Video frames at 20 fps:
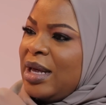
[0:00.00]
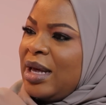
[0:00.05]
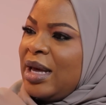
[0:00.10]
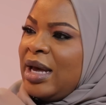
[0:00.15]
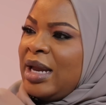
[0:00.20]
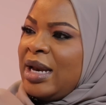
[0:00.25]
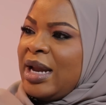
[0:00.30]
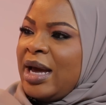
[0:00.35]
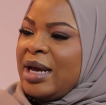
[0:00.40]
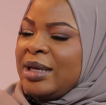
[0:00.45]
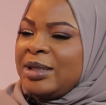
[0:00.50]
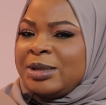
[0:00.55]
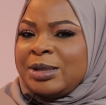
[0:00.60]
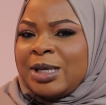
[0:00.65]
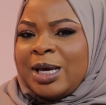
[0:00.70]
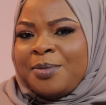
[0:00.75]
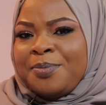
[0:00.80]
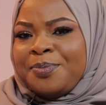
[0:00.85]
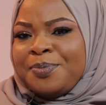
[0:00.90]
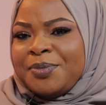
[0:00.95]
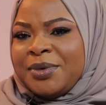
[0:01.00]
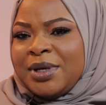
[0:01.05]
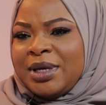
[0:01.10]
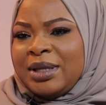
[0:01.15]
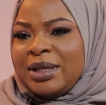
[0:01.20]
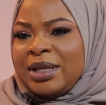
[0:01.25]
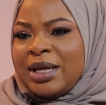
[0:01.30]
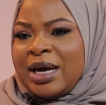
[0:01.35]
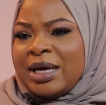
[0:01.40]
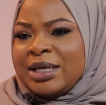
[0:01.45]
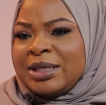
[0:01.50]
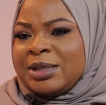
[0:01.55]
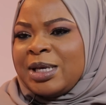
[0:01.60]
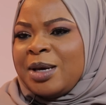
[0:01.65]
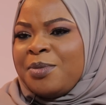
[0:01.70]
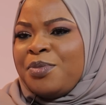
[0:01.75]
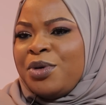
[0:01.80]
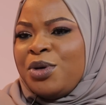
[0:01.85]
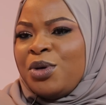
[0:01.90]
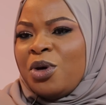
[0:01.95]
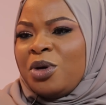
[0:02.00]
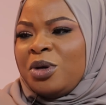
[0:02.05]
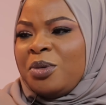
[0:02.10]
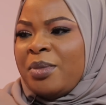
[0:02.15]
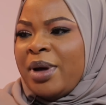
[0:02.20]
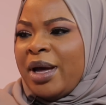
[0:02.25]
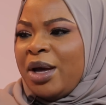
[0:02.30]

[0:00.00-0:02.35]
And I step beyond